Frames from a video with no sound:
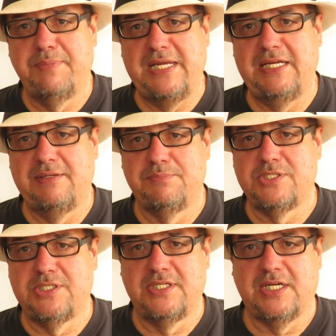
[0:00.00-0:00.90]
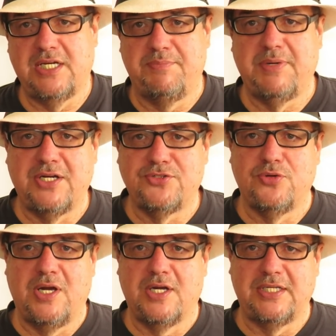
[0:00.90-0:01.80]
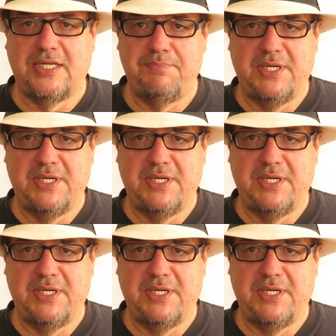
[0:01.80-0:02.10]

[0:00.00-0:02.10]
beams that come on a truck and they